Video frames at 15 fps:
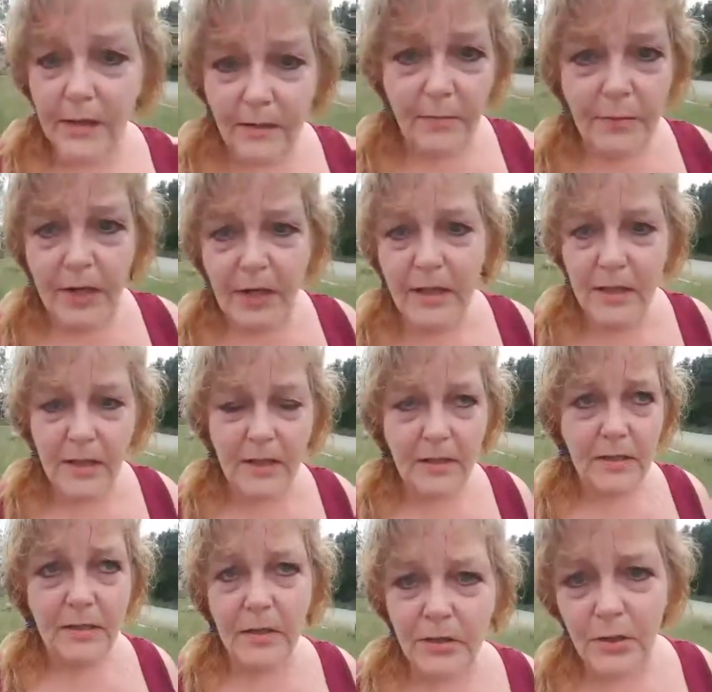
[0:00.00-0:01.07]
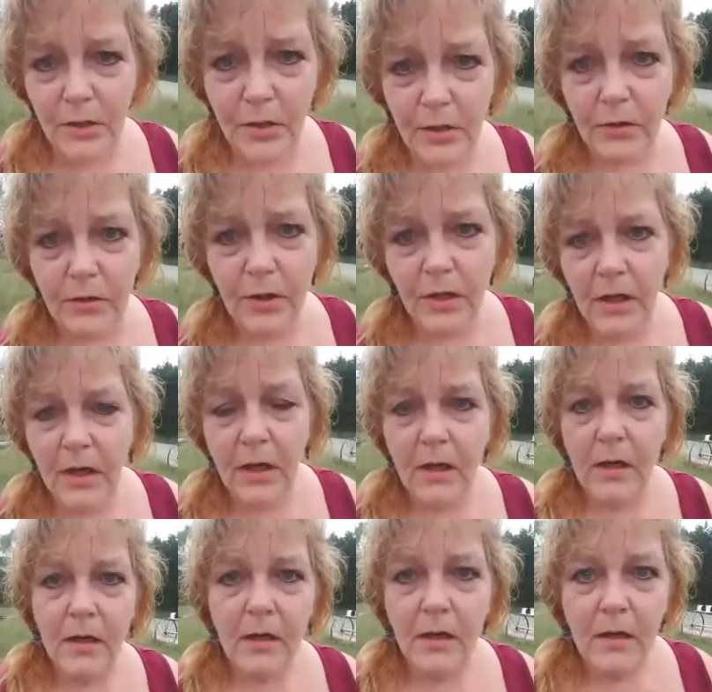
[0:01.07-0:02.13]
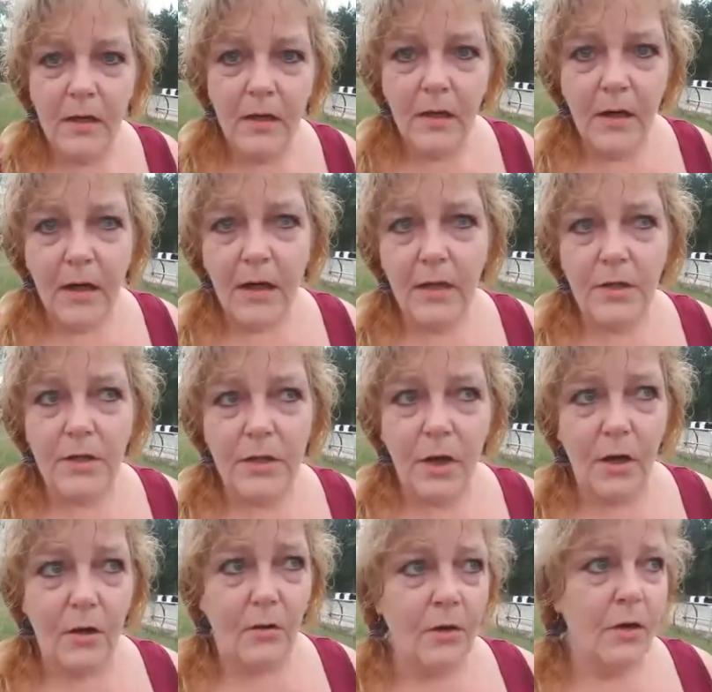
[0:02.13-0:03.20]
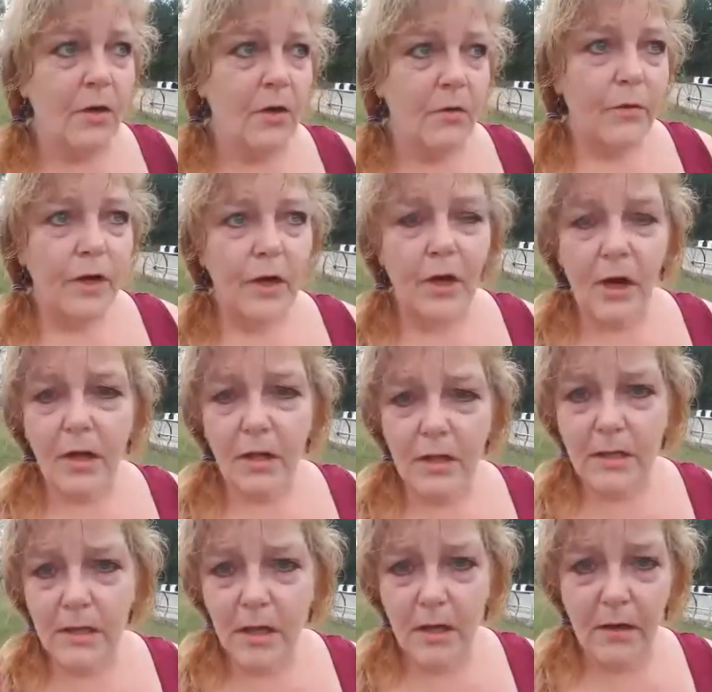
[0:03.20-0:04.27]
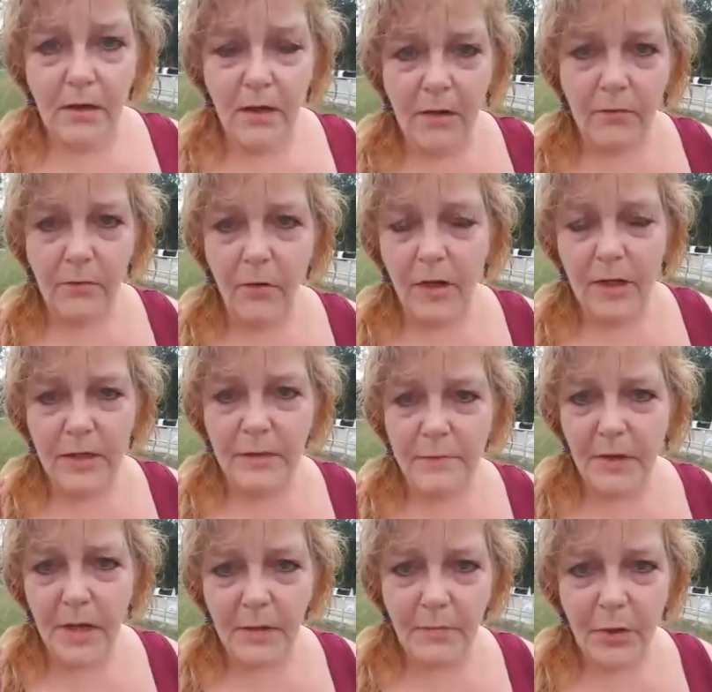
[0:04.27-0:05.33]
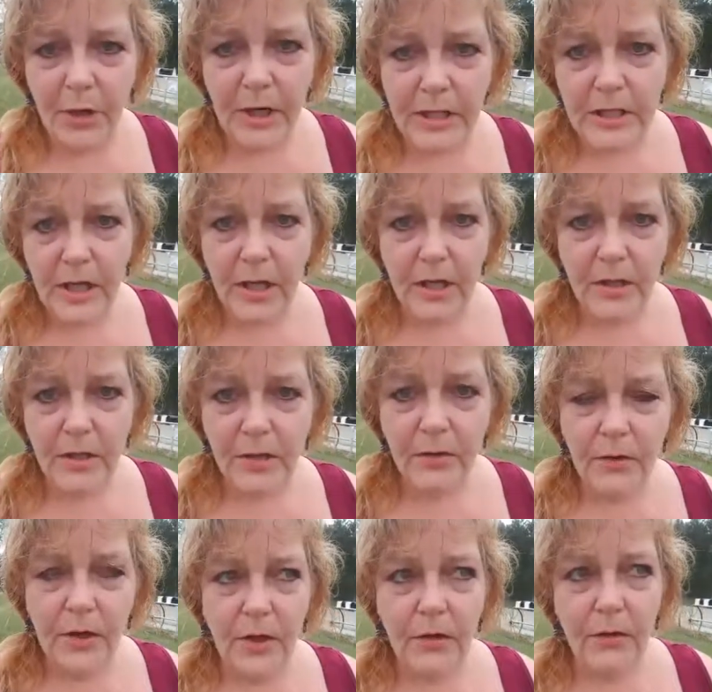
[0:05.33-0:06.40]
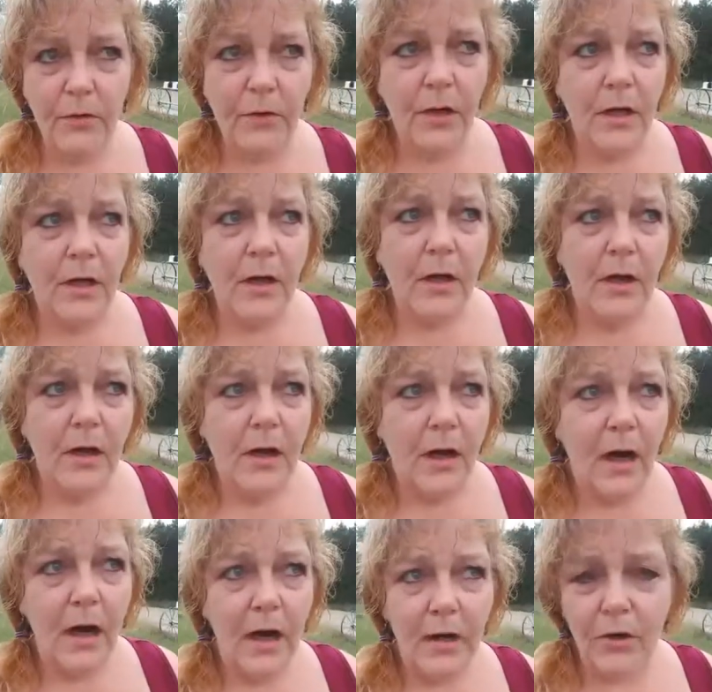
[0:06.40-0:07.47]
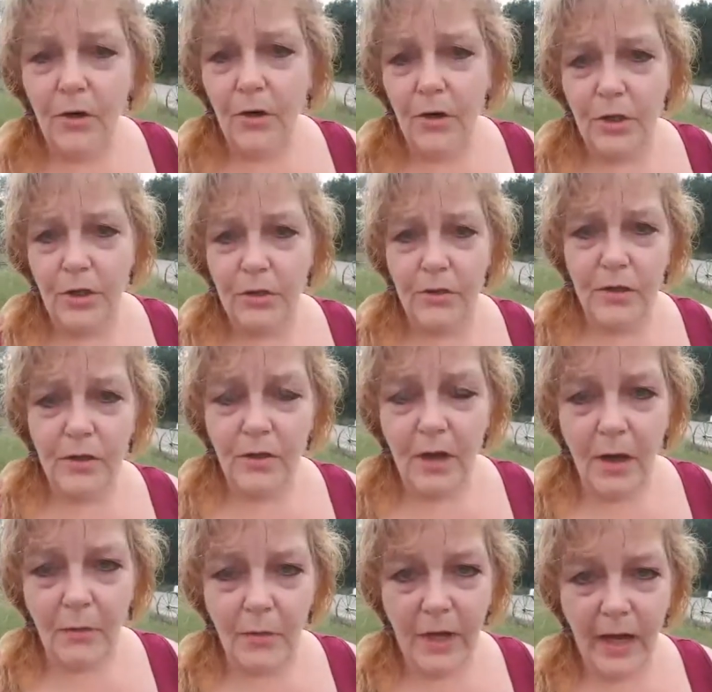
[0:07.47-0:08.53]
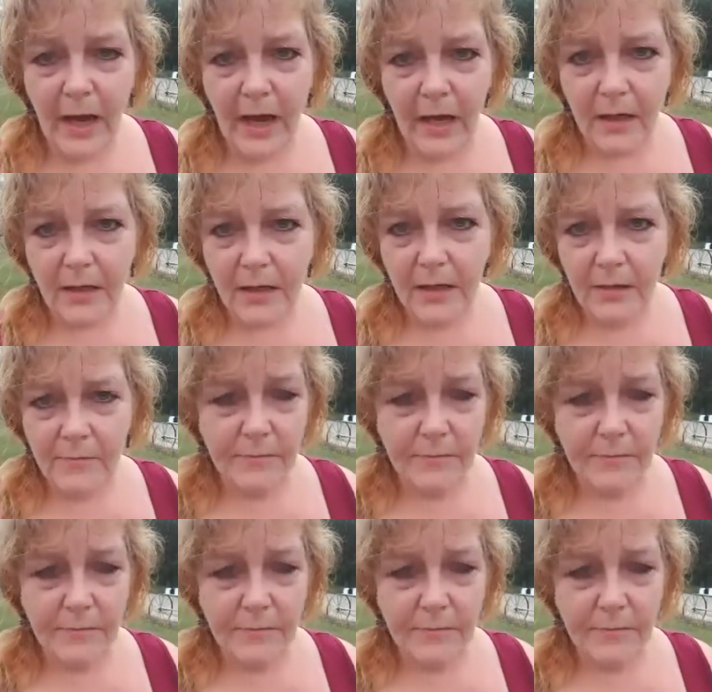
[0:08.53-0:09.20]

peace is the truth. And so, regardless of what is being presented to you, I encourage you to not react.